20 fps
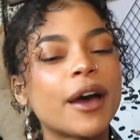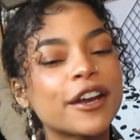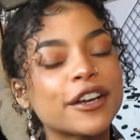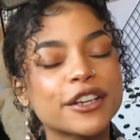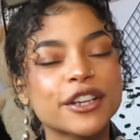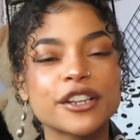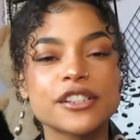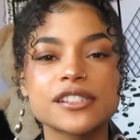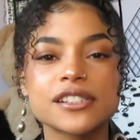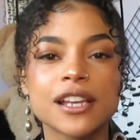better
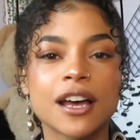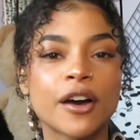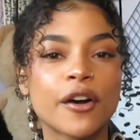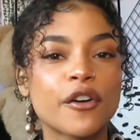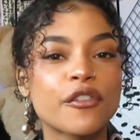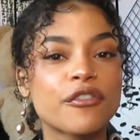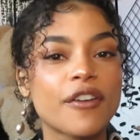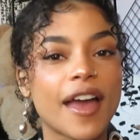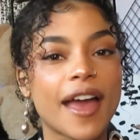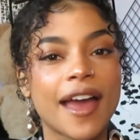
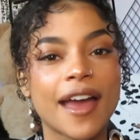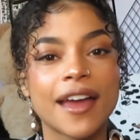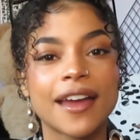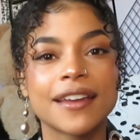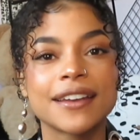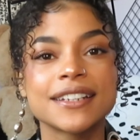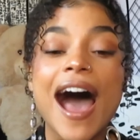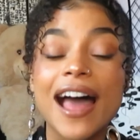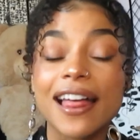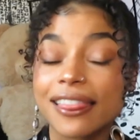yourself.
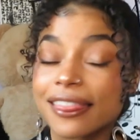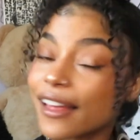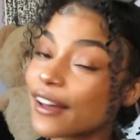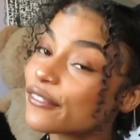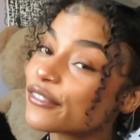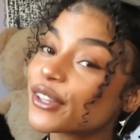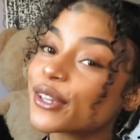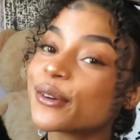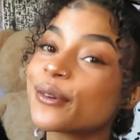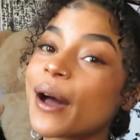And I
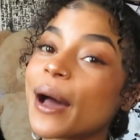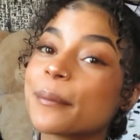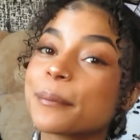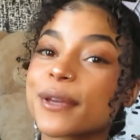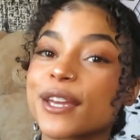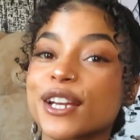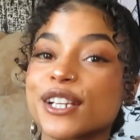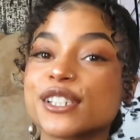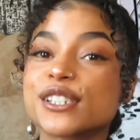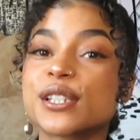love you. I'm
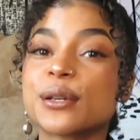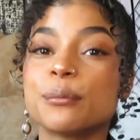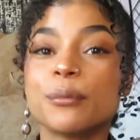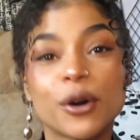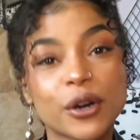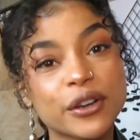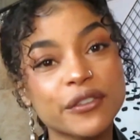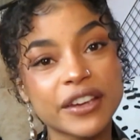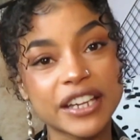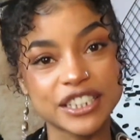here to
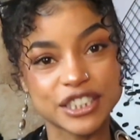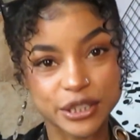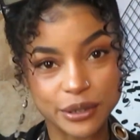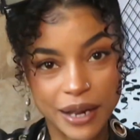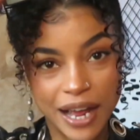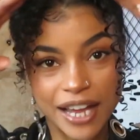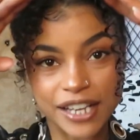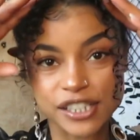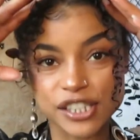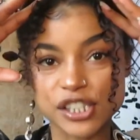motivate you
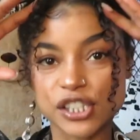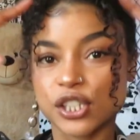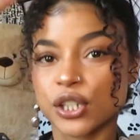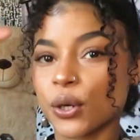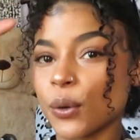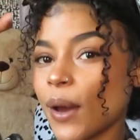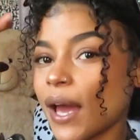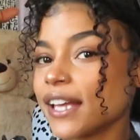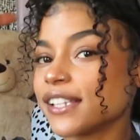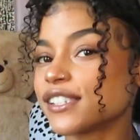guys
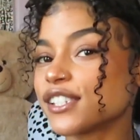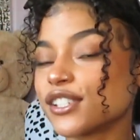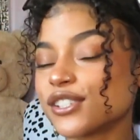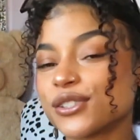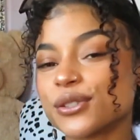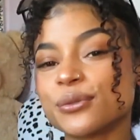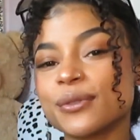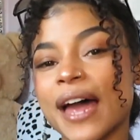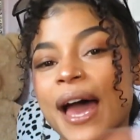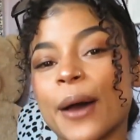too and to
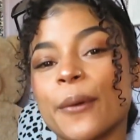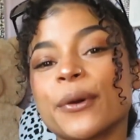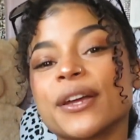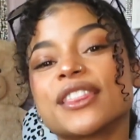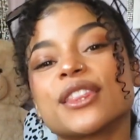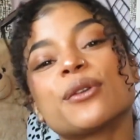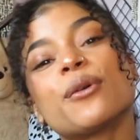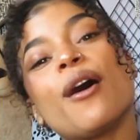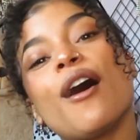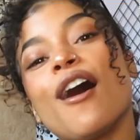do that
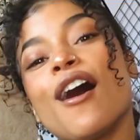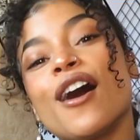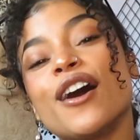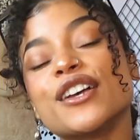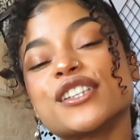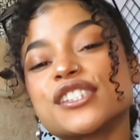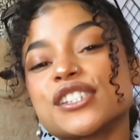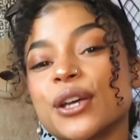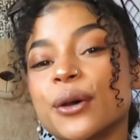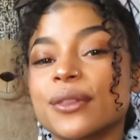with you
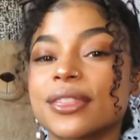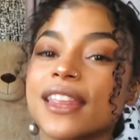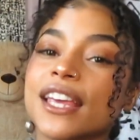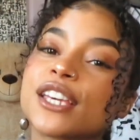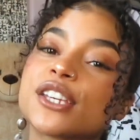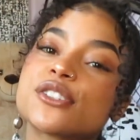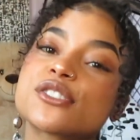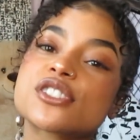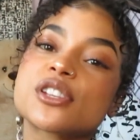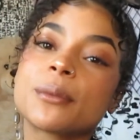all. So
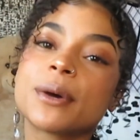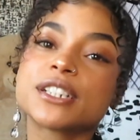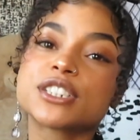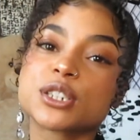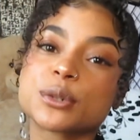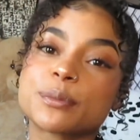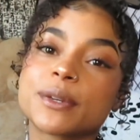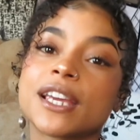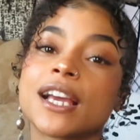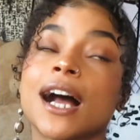thank you so much
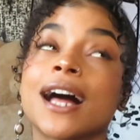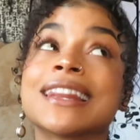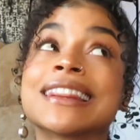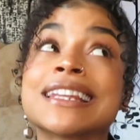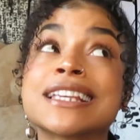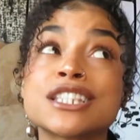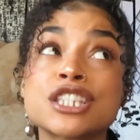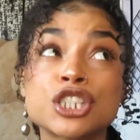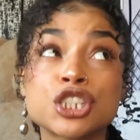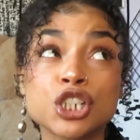for being on
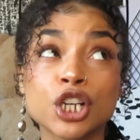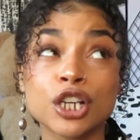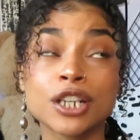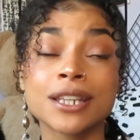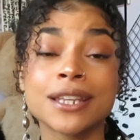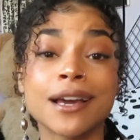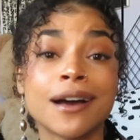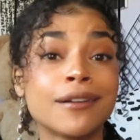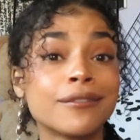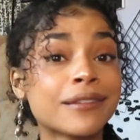this
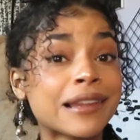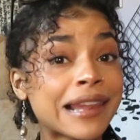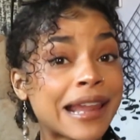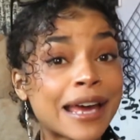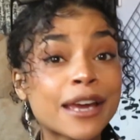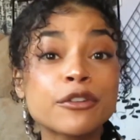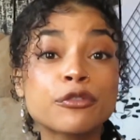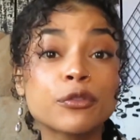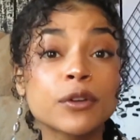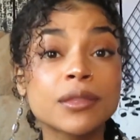journey of
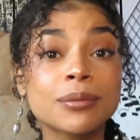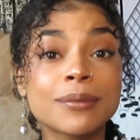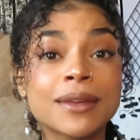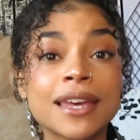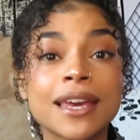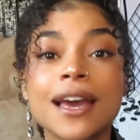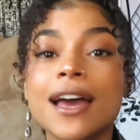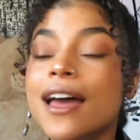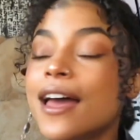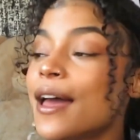life with
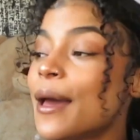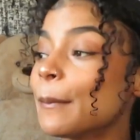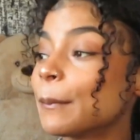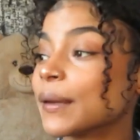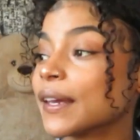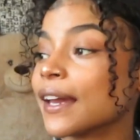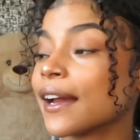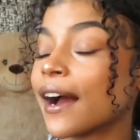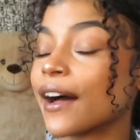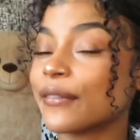me,
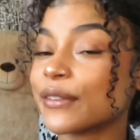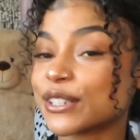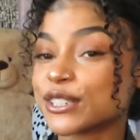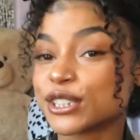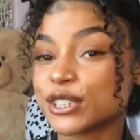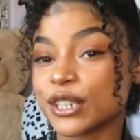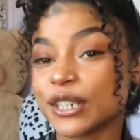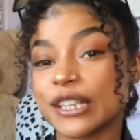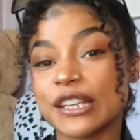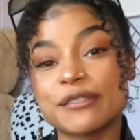being on this
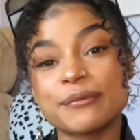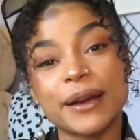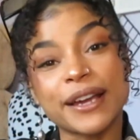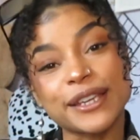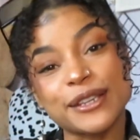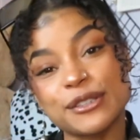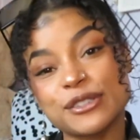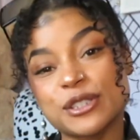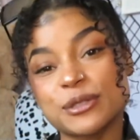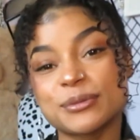journey of my
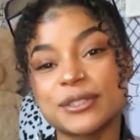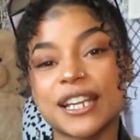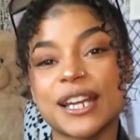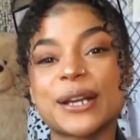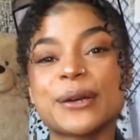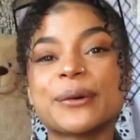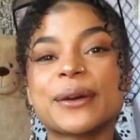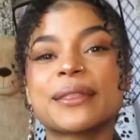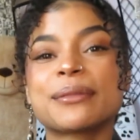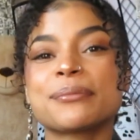YouTube
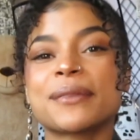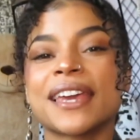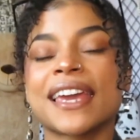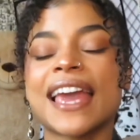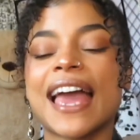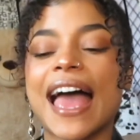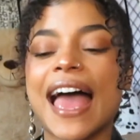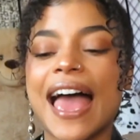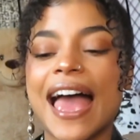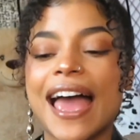channel with
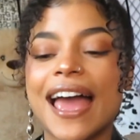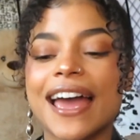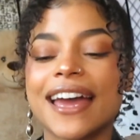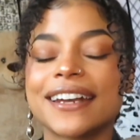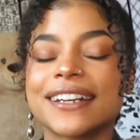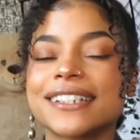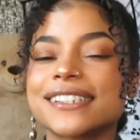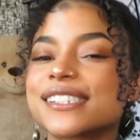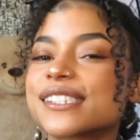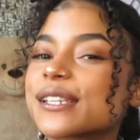me,
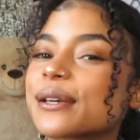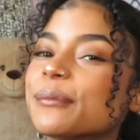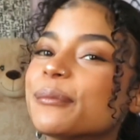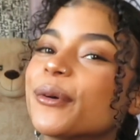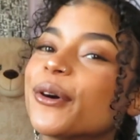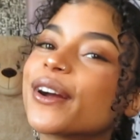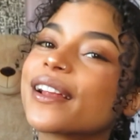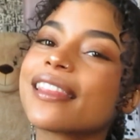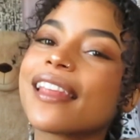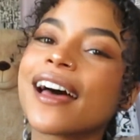and to
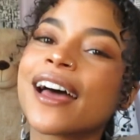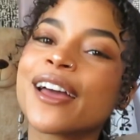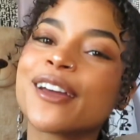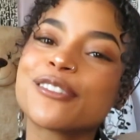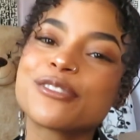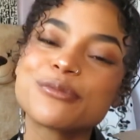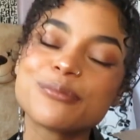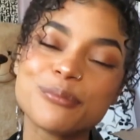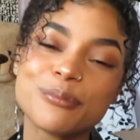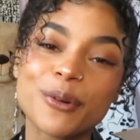more
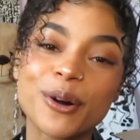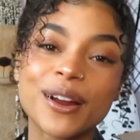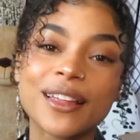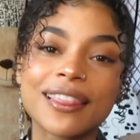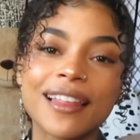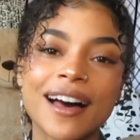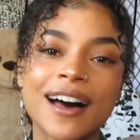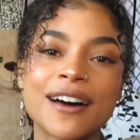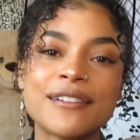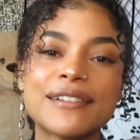life, more
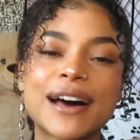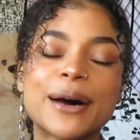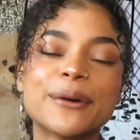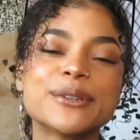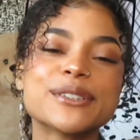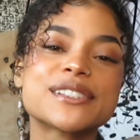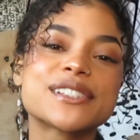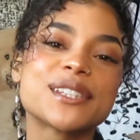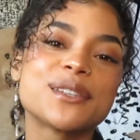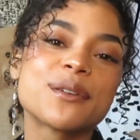love. I
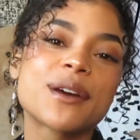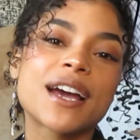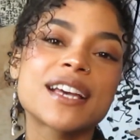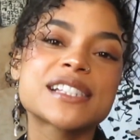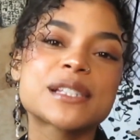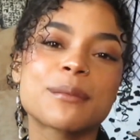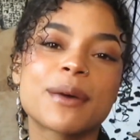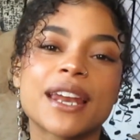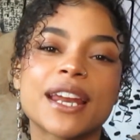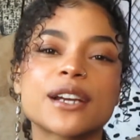will see you
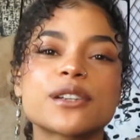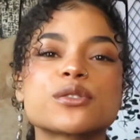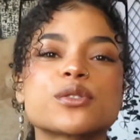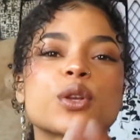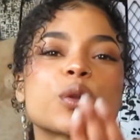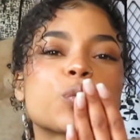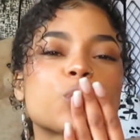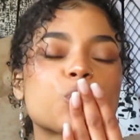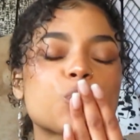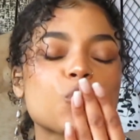guys in my next
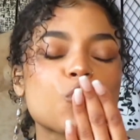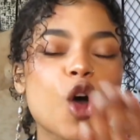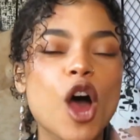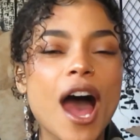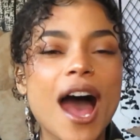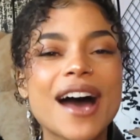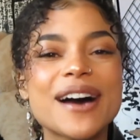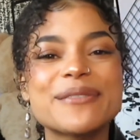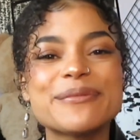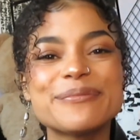one.
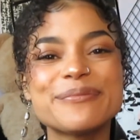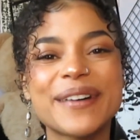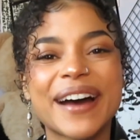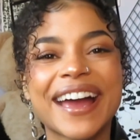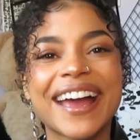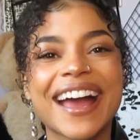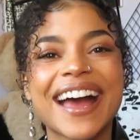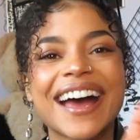Mwah. Bye